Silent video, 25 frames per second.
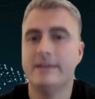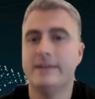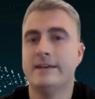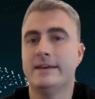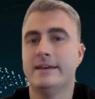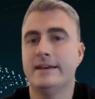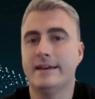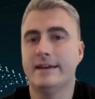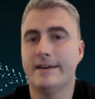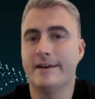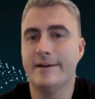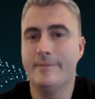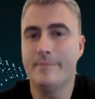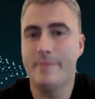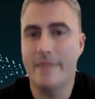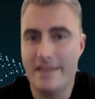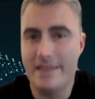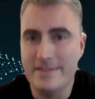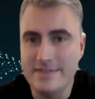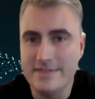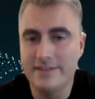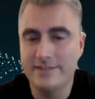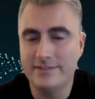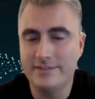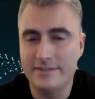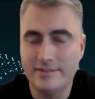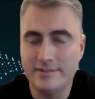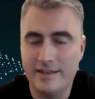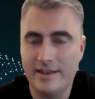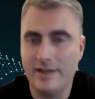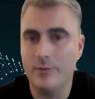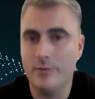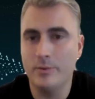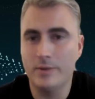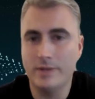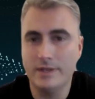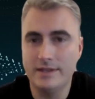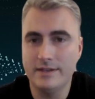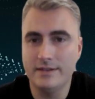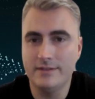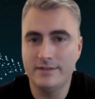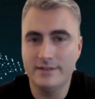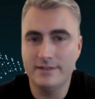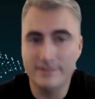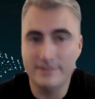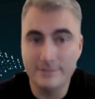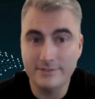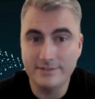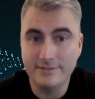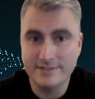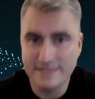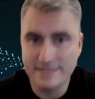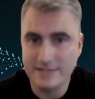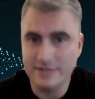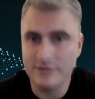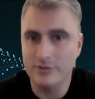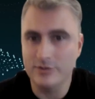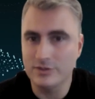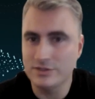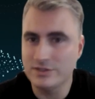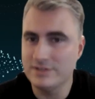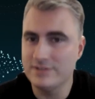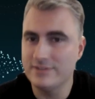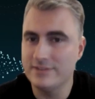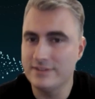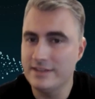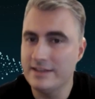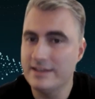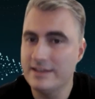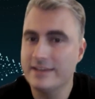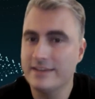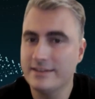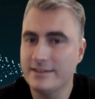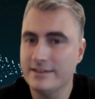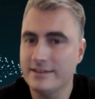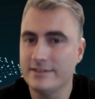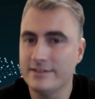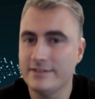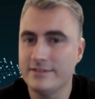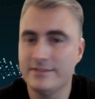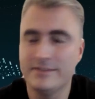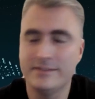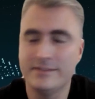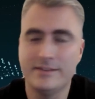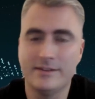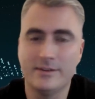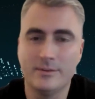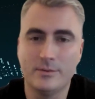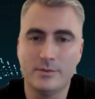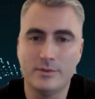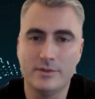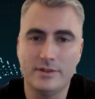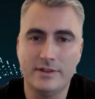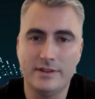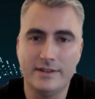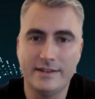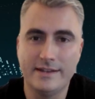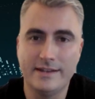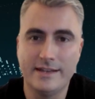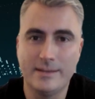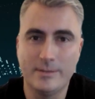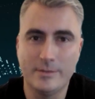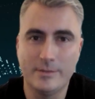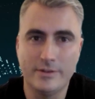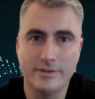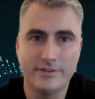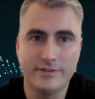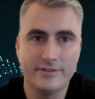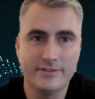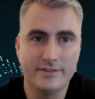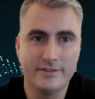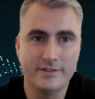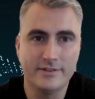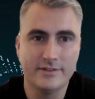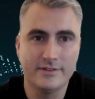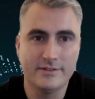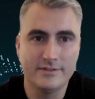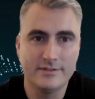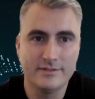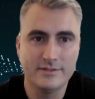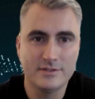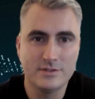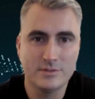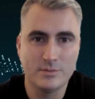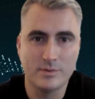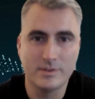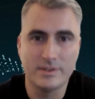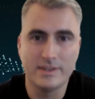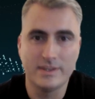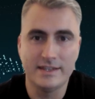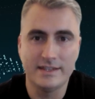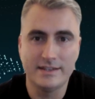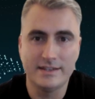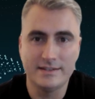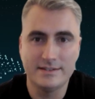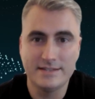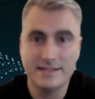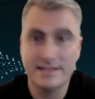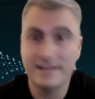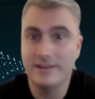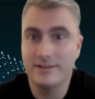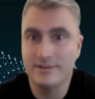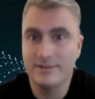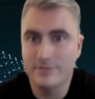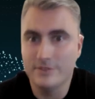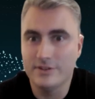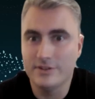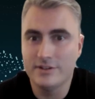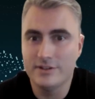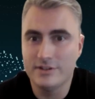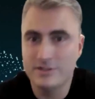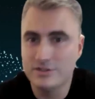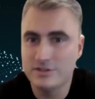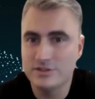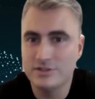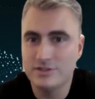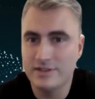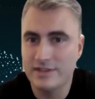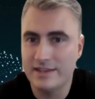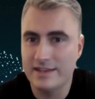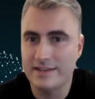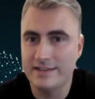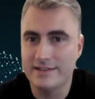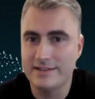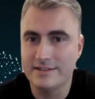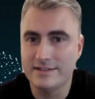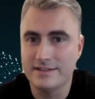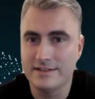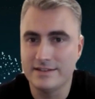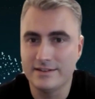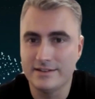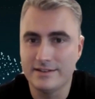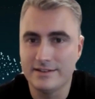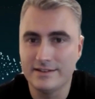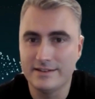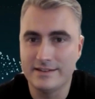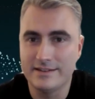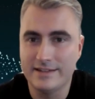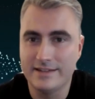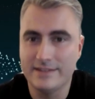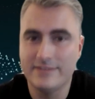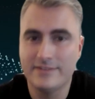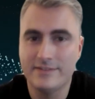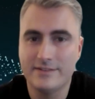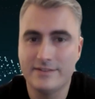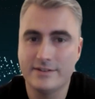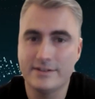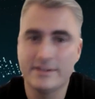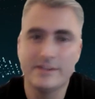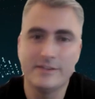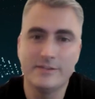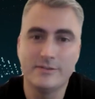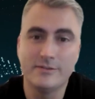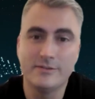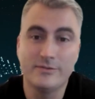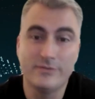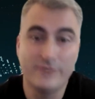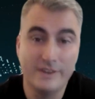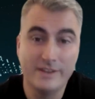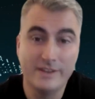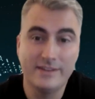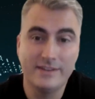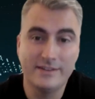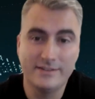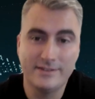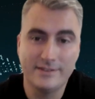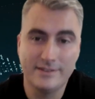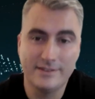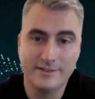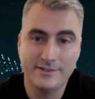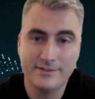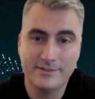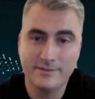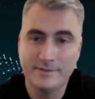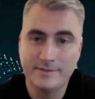And this is how it's technologies like this that will enable us to really take advantage and get stuck in, find these things.